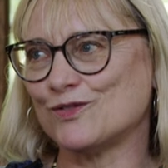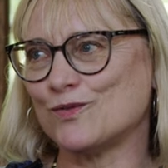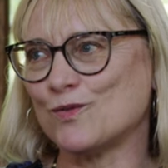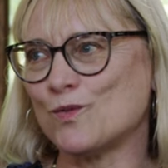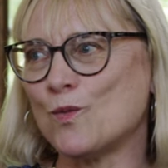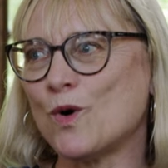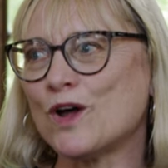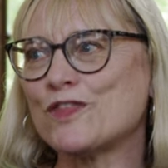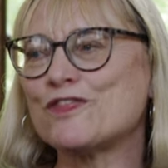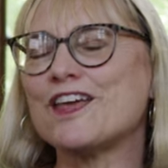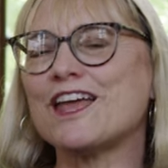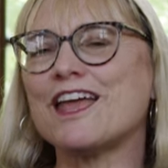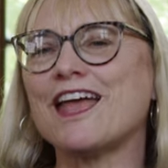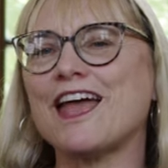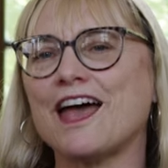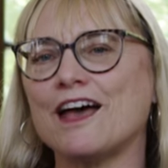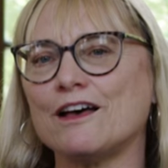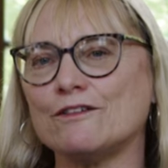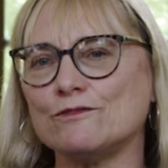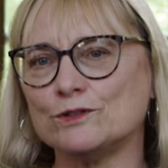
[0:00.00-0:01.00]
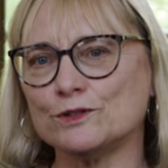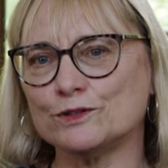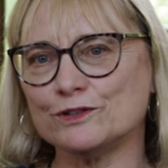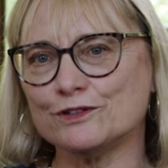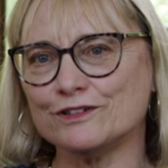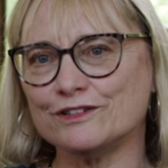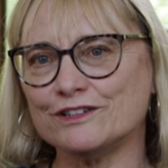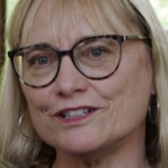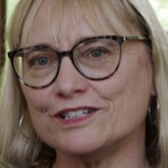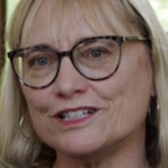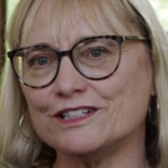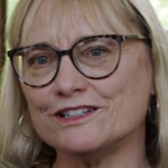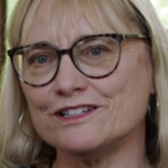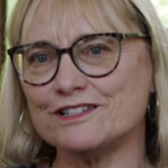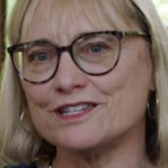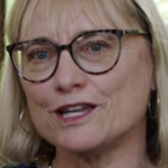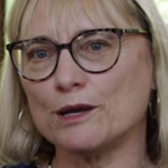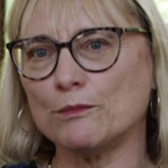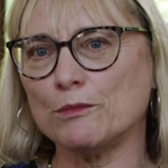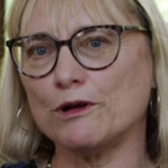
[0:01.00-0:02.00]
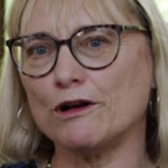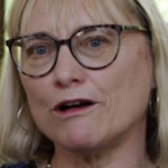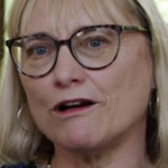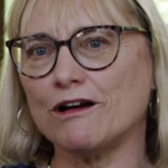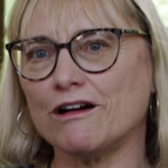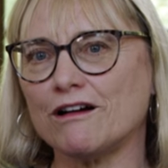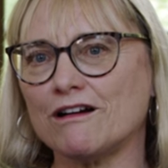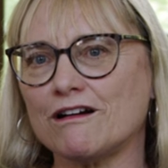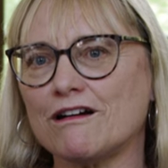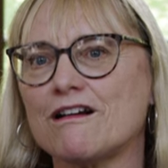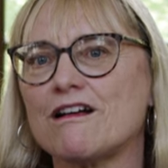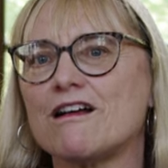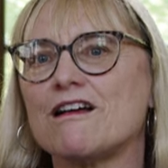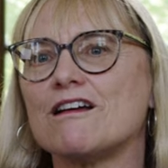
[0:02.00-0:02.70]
what they have learned in the seminar,